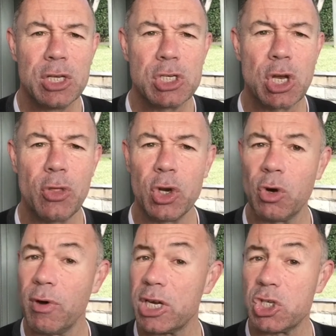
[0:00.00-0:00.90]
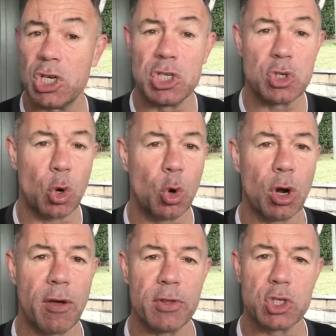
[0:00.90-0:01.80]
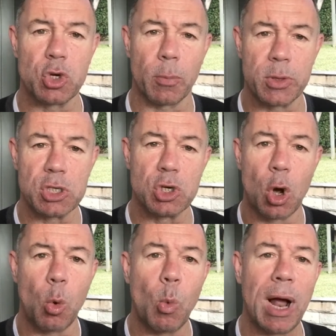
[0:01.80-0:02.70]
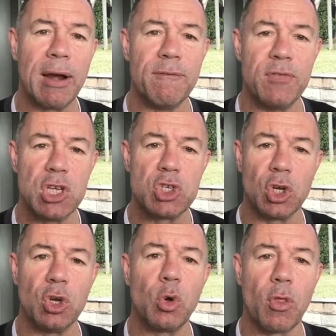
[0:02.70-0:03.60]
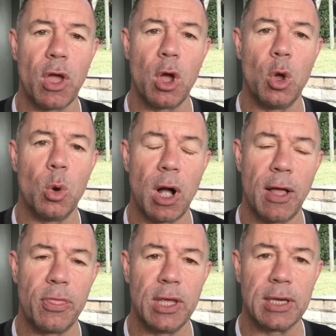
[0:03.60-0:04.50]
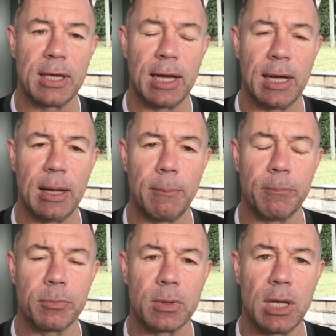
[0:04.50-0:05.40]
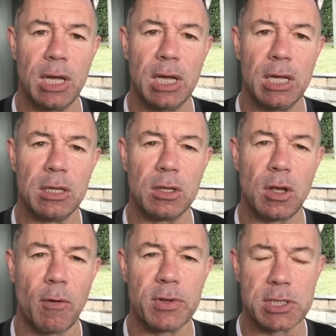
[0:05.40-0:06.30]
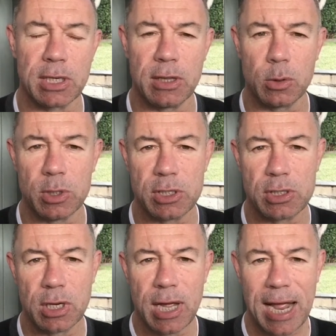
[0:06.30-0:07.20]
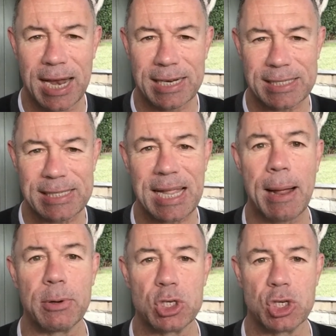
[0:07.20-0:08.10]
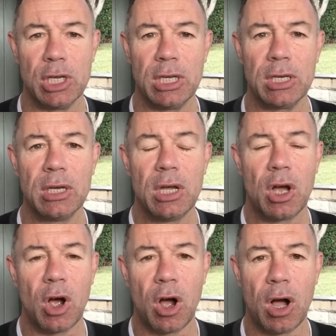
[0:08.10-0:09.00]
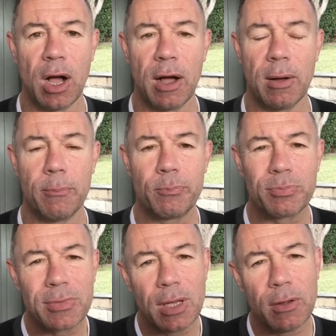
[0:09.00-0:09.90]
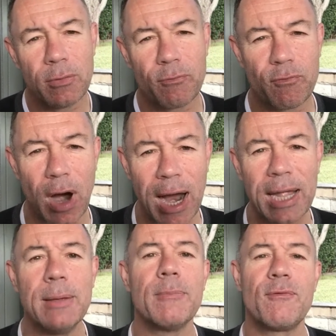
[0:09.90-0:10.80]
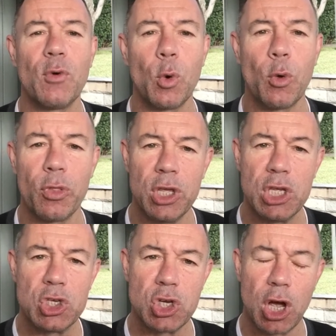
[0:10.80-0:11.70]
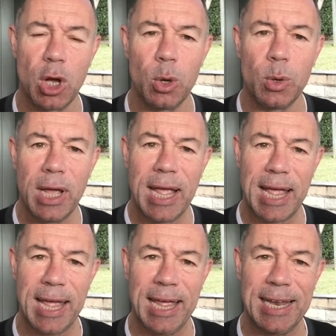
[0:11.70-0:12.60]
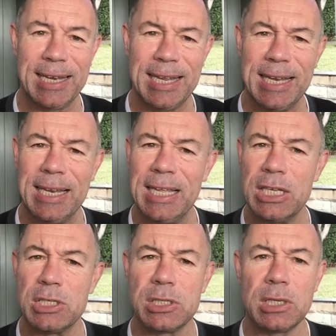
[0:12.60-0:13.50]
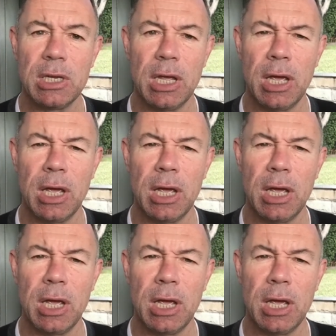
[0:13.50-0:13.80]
So the direction is all over the shop. There's not one vision, although I think obviously there was an establishing frame for the show, and it is